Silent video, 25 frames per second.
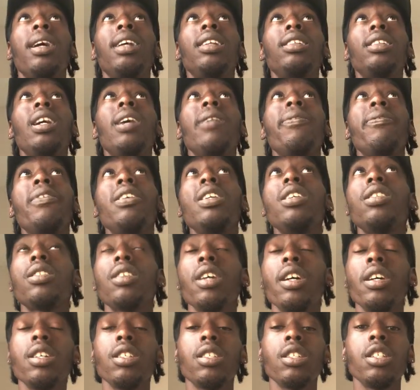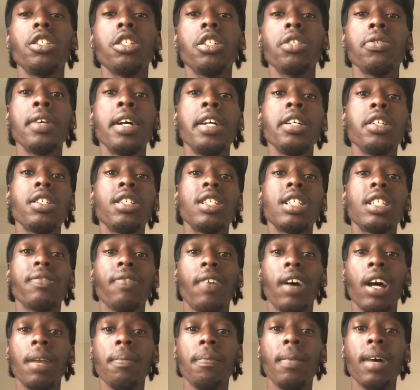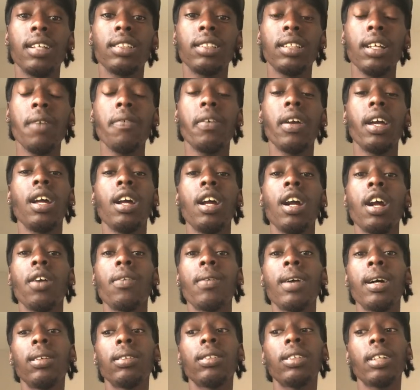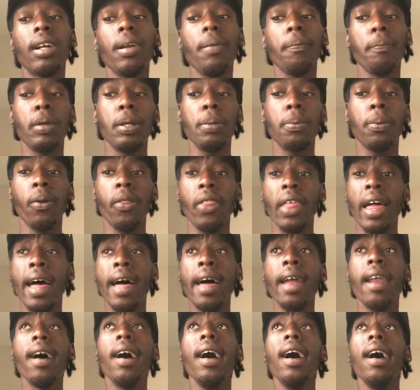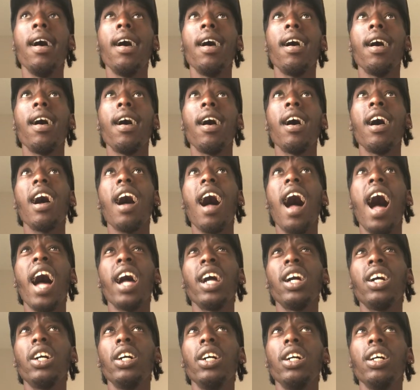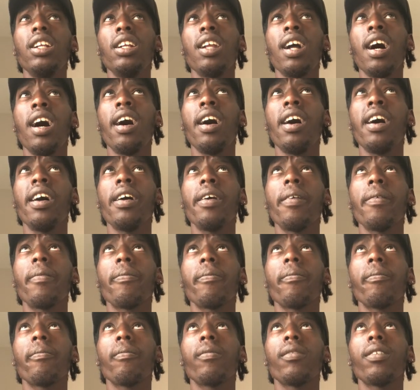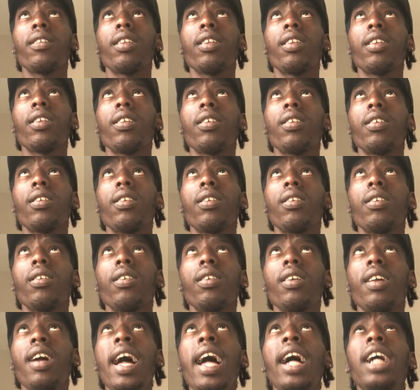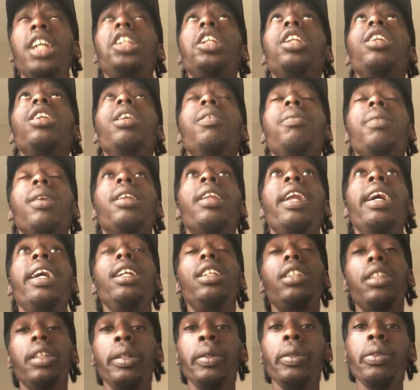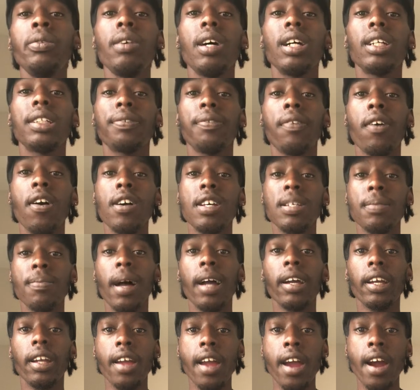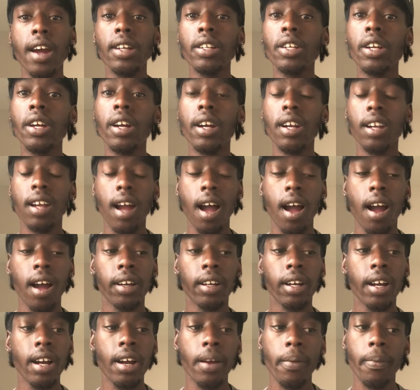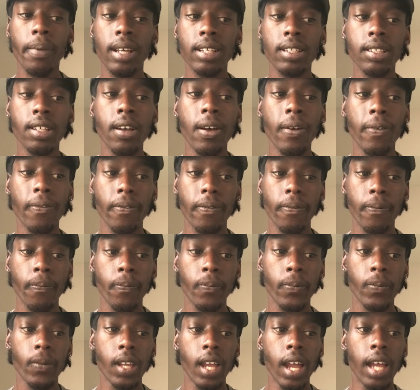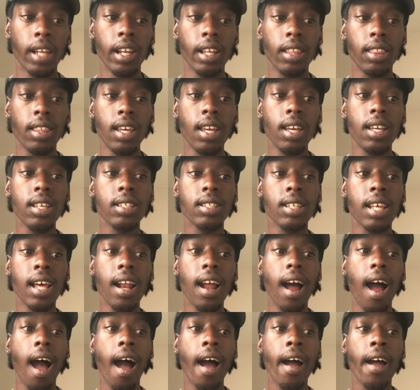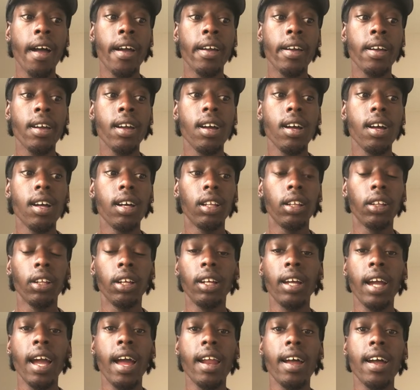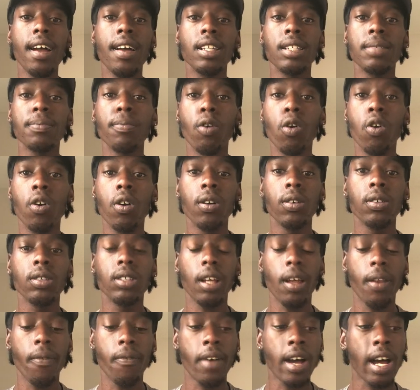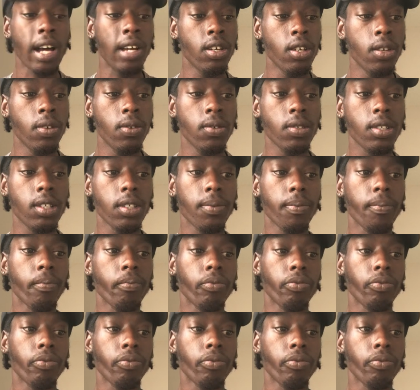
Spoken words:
myself into certain situations, finding myself hanging around certain people that I could not actually relate to as far as my character and how I carry myself and the things that I look at as morals and values.